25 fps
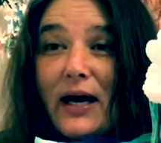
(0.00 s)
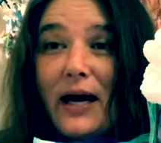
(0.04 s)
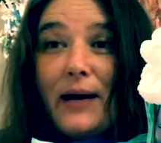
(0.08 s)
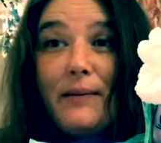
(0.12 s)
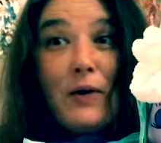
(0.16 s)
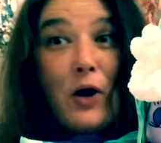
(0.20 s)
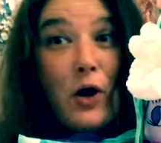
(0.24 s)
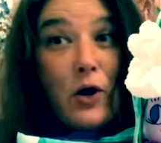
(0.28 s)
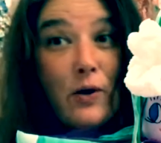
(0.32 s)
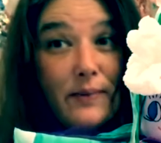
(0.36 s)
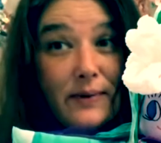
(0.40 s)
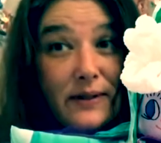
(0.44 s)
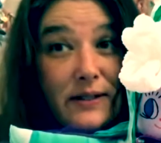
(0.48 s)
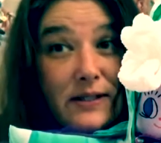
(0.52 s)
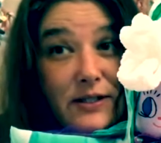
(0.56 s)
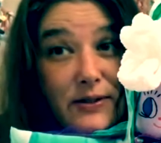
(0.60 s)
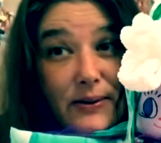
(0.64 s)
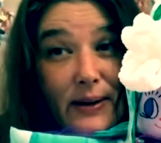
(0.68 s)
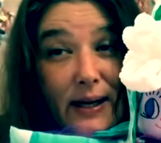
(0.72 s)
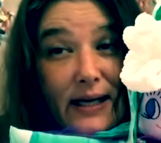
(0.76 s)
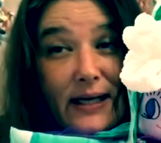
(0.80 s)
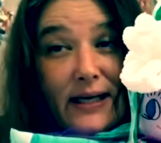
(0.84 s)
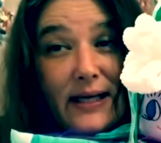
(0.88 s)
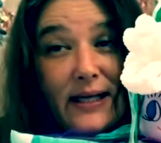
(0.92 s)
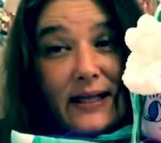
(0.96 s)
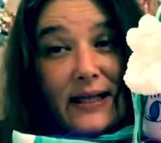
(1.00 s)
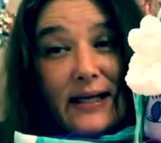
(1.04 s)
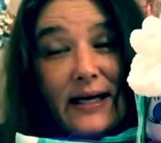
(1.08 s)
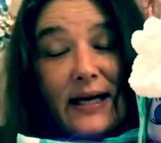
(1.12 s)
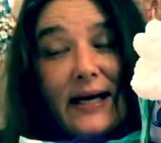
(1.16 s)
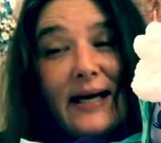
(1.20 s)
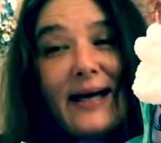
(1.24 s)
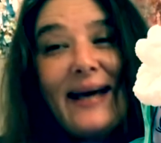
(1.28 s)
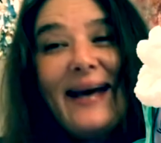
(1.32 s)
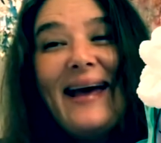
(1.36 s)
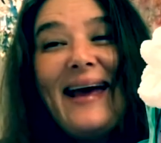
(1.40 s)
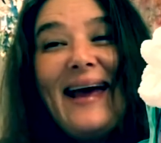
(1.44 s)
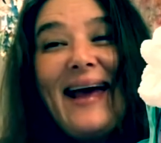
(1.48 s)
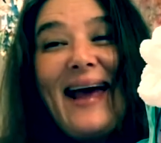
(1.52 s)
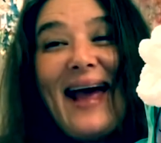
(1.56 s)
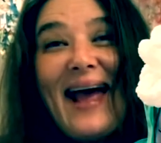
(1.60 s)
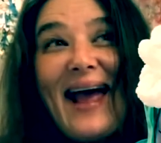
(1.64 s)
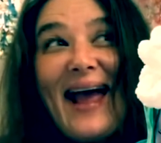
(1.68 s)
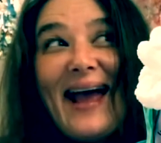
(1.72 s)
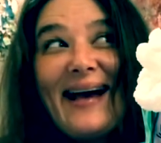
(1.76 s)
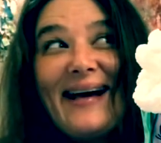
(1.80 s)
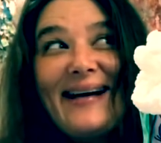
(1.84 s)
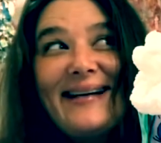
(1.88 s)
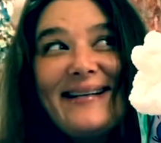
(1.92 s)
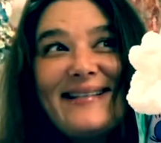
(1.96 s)
I'm open to anything.
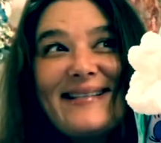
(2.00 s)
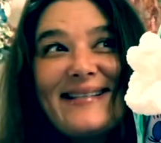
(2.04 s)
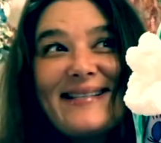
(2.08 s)
And